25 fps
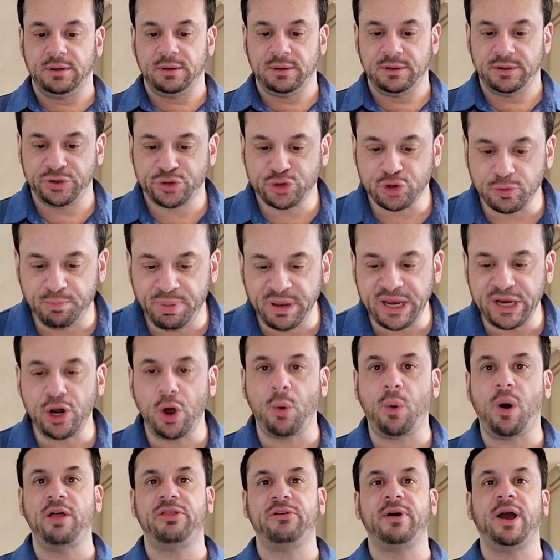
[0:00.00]
There should be
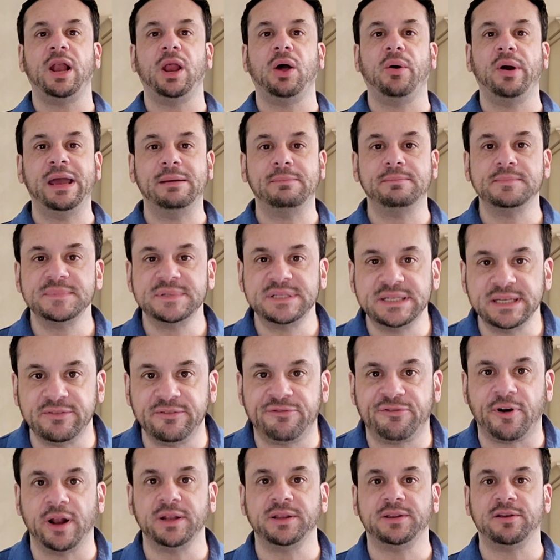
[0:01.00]
no other Elohims in
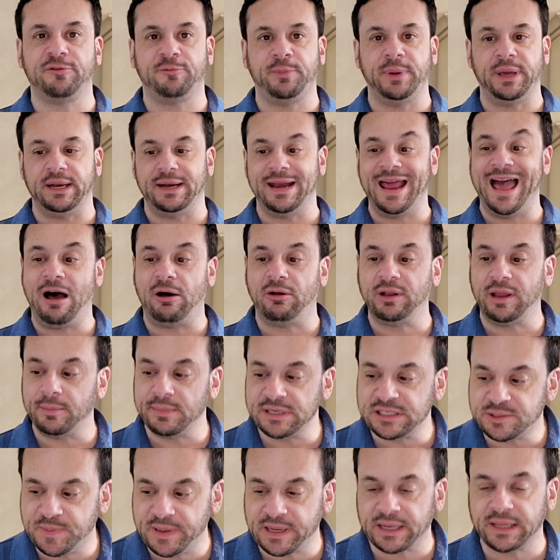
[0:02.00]
front of me. Now, let me
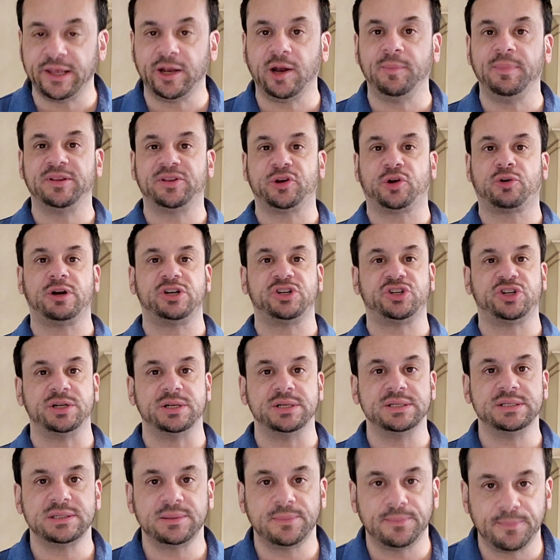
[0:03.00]
speak a little bit to
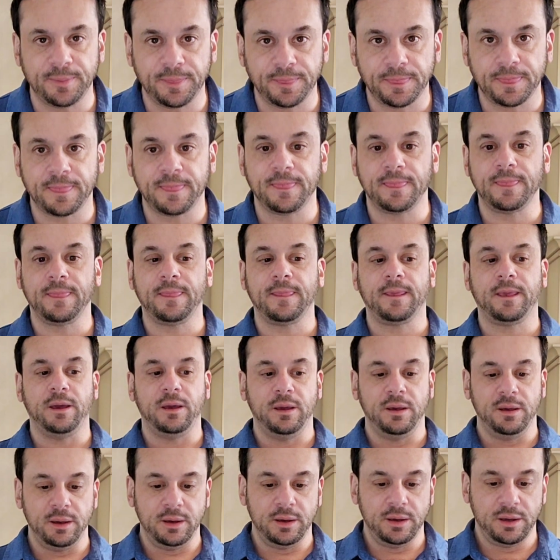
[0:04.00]
Christians.
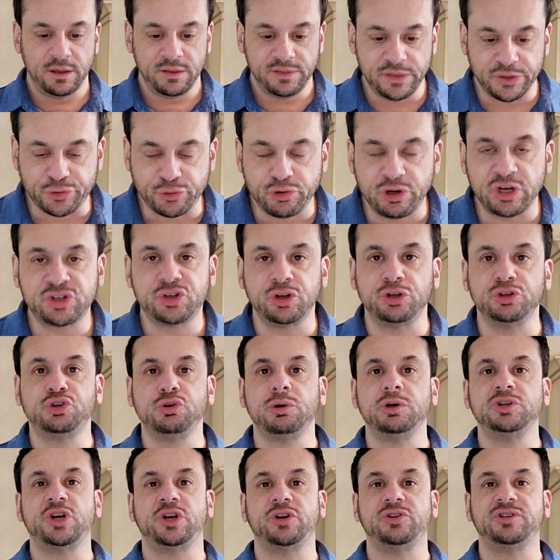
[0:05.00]
The traditional
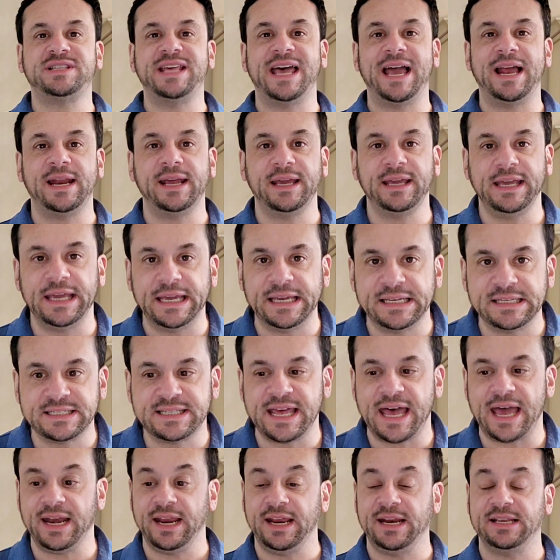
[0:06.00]
Jewish understanding is
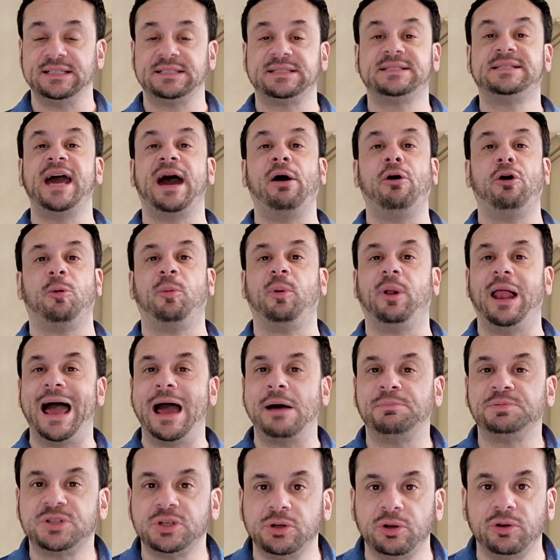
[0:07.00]
that it is terrible,
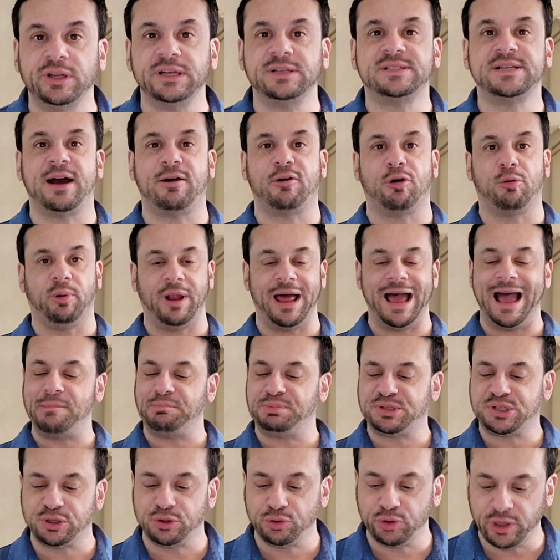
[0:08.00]

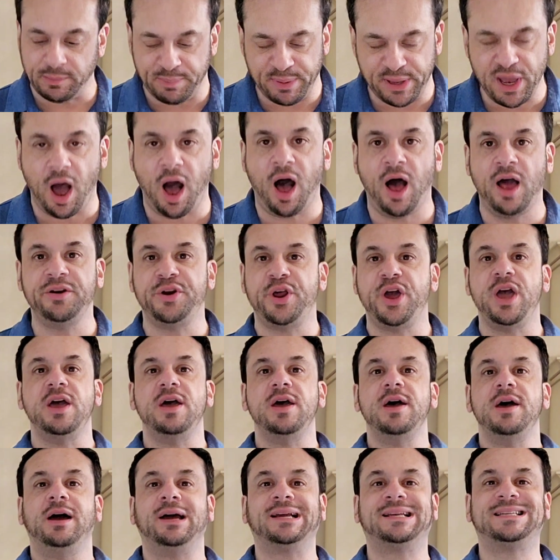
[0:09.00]
absolutely beyond
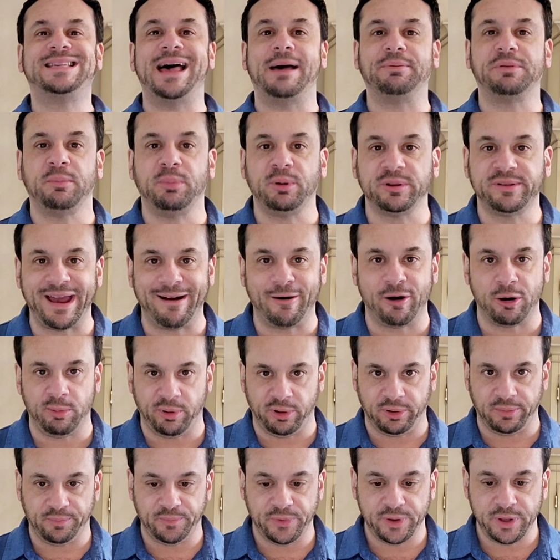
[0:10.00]
acceptable
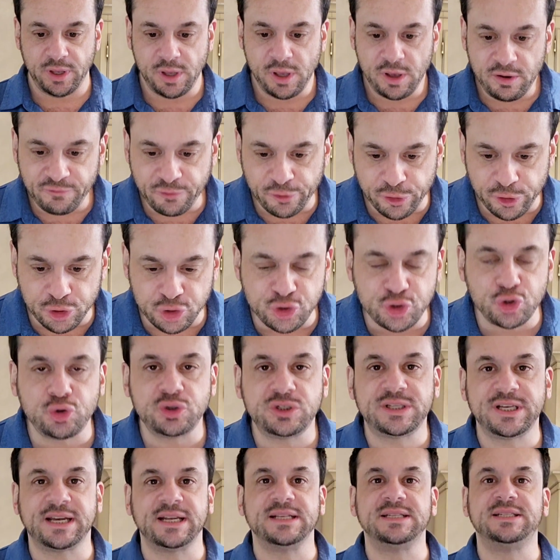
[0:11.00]
terrible, for the Jews
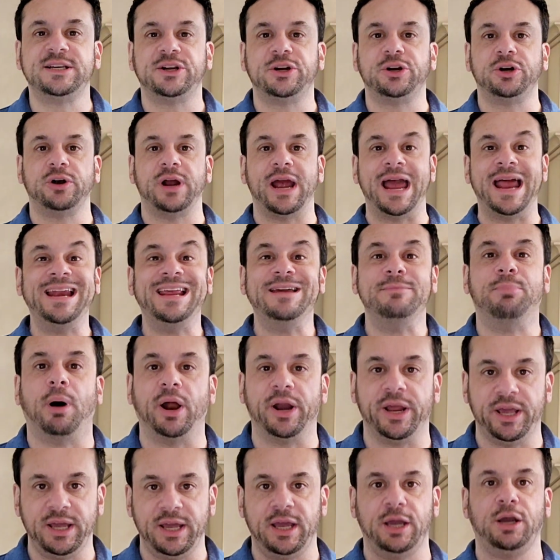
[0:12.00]
to consider
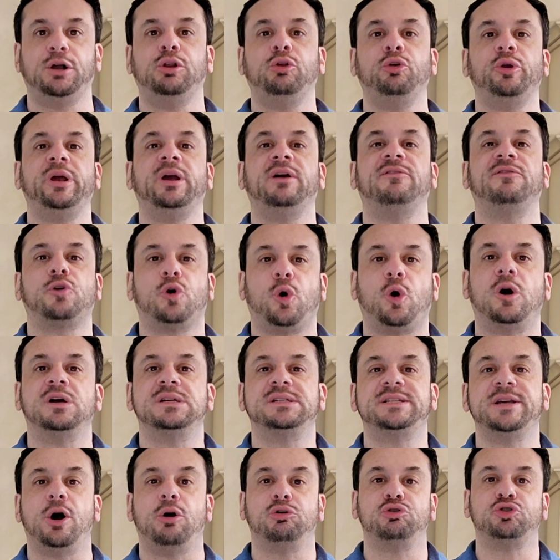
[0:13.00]
anybody, including, of
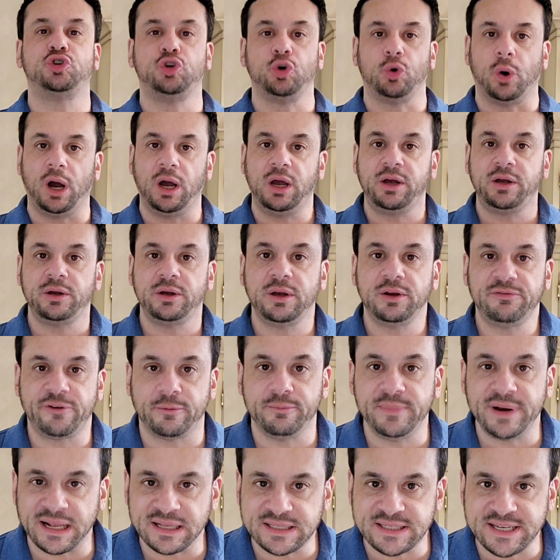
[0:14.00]
course, Yehoshua
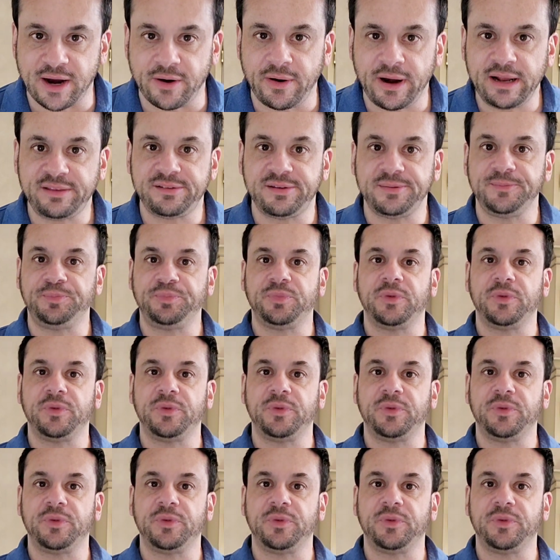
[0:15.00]
from Nazareth,